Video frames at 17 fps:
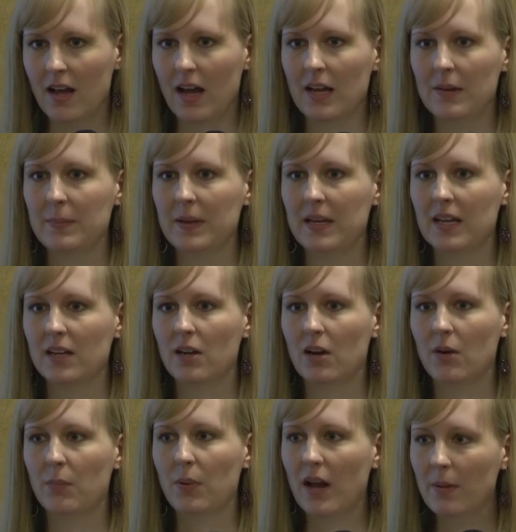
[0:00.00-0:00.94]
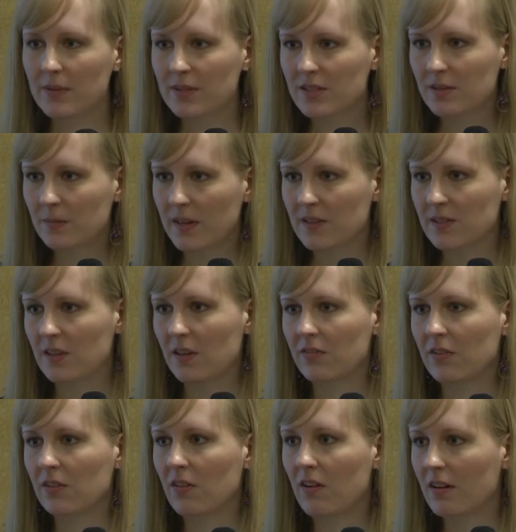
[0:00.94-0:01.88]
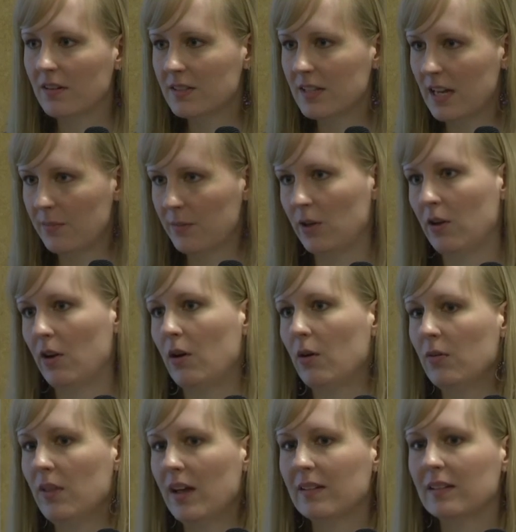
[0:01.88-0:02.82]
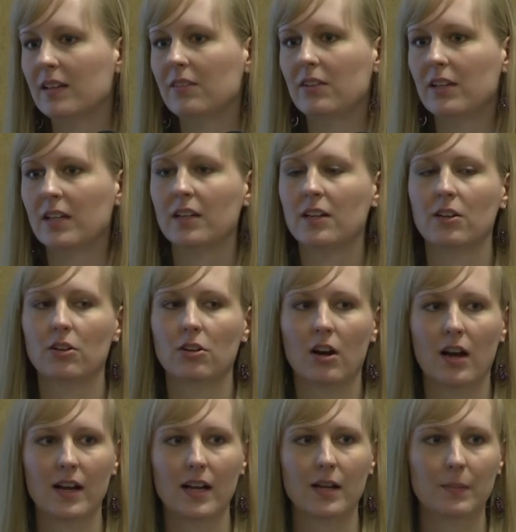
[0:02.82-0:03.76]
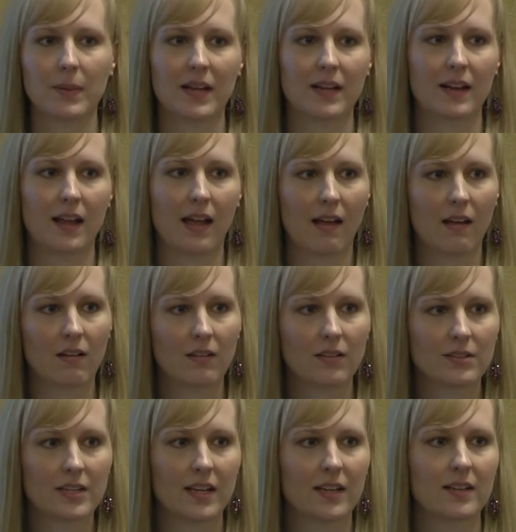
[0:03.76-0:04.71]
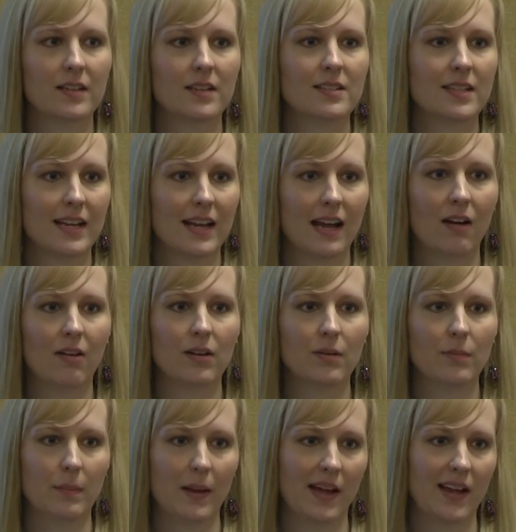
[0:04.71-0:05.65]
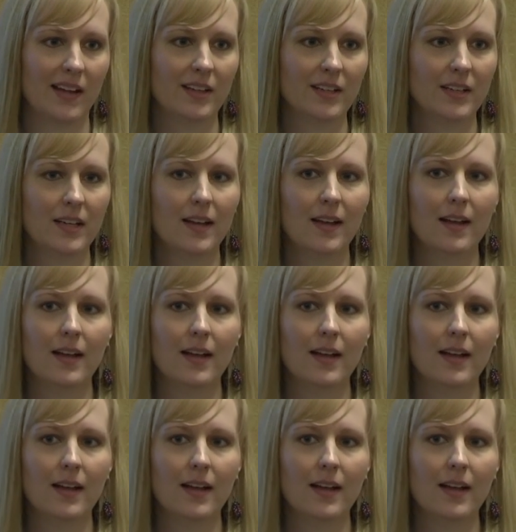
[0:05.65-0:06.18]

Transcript: I made a promise to myself a long time ago that living in a chronic pain hell day in and day out in bed